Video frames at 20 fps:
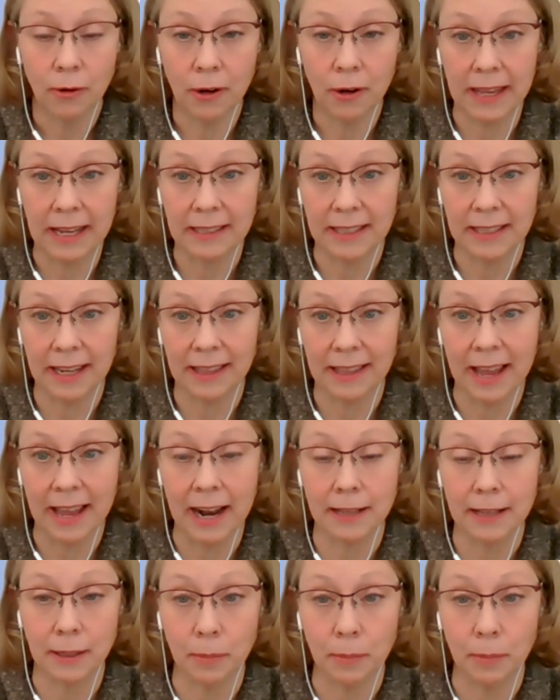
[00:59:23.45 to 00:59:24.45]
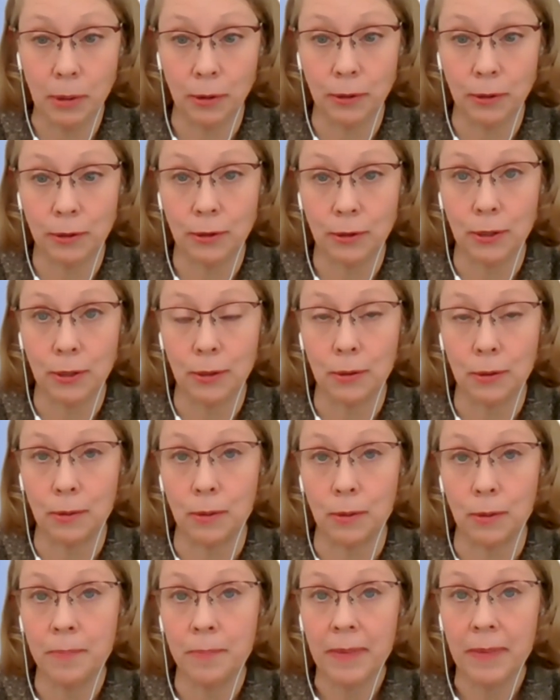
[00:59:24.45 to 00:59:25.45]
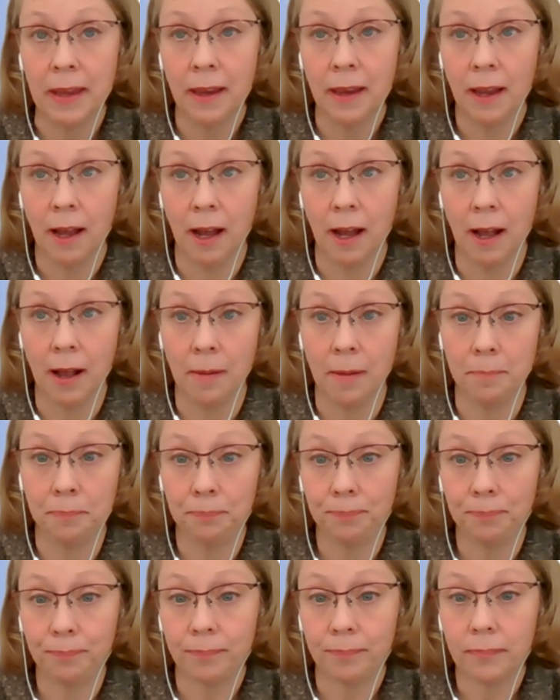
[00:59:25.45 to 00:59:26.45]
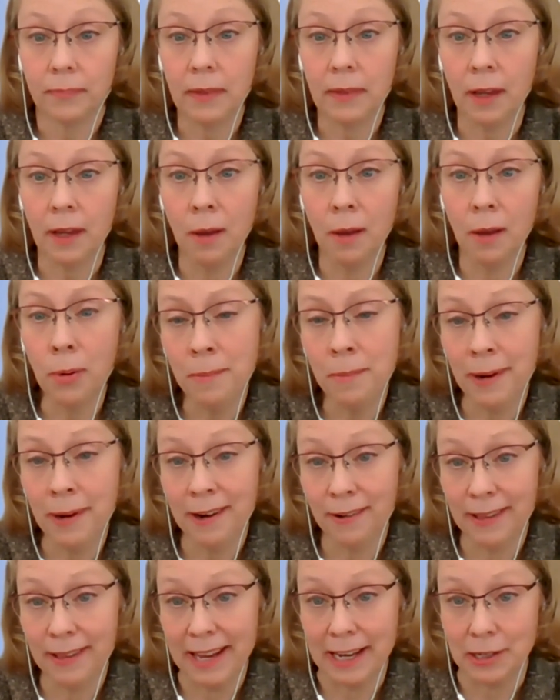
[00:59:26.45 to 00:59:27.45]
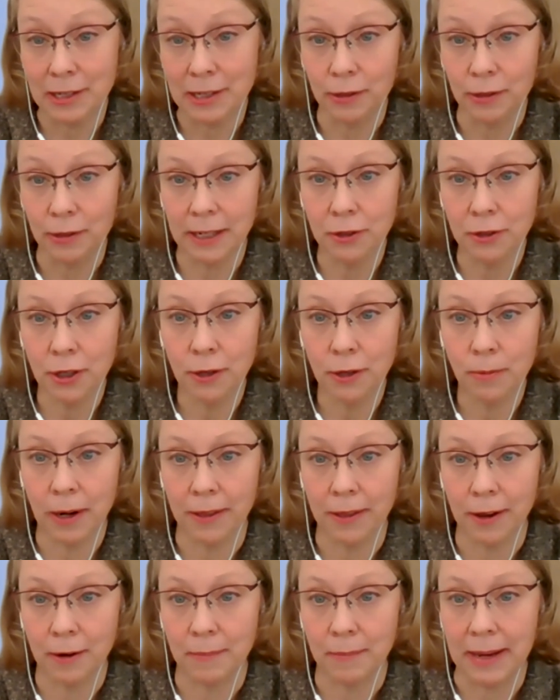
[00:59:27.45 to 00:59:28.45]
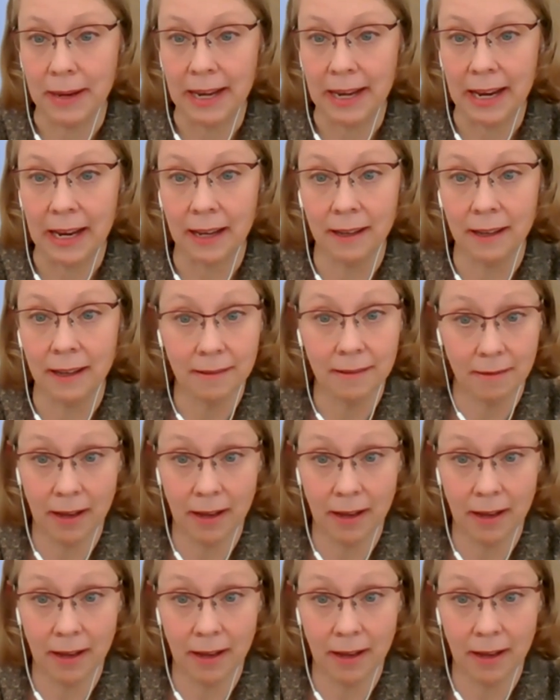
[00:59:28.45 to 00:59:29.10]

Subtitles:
things like that, as opposed to a primarily adult center where they're meeting